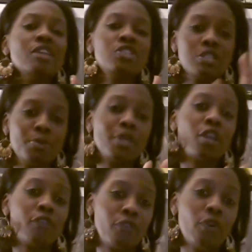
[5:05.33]
Just be
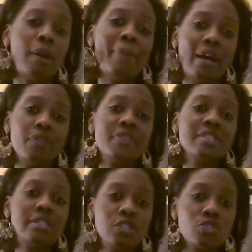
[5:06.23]
careful about the
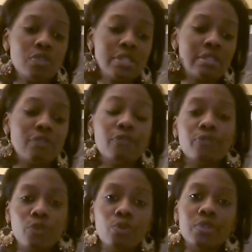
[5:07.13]
citrus
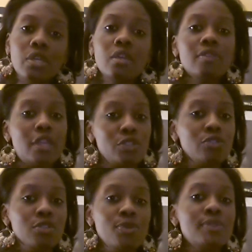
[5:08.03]
fruit that
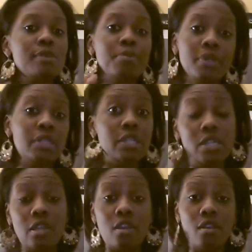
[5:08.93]
you use and putting it
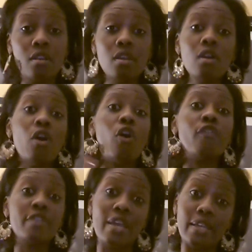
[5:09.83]
in there
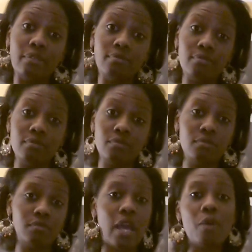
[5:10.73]
overnight.
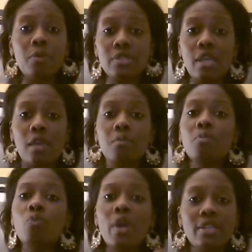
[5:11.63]
I would say
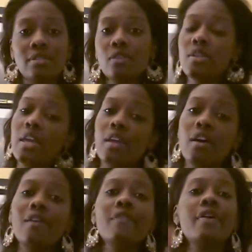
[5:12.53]
wait till the day
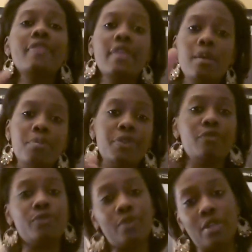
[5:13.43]
of and then put
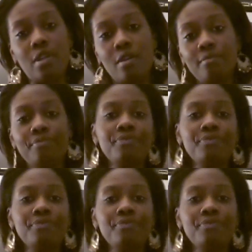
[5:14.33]
the fruit in there.